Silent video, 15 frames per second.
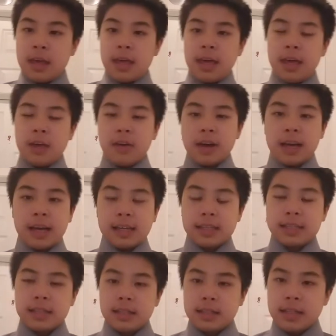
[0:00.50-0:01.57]
Hey you
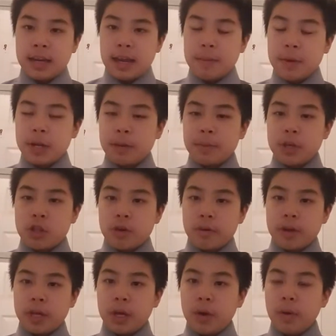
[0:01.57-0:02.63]
guys, today I'm going to be
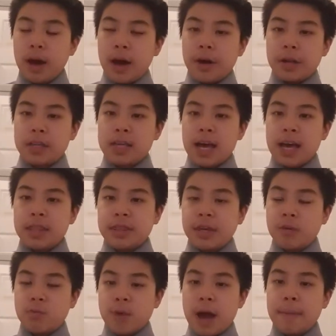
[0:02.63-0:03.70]
showing you how to tie
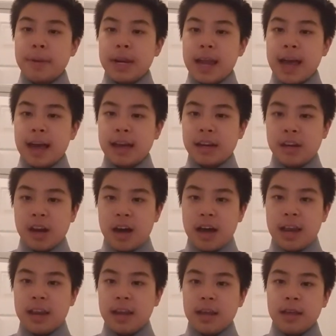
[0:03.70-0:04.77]
the Rabinak
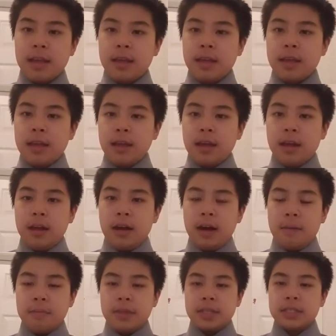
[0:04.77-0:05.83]
Knot.
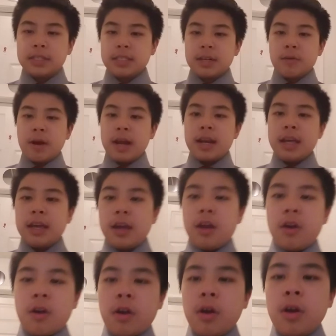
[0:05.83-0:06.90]
This is it right
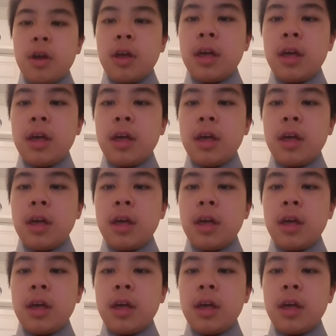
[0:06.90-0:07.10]
here.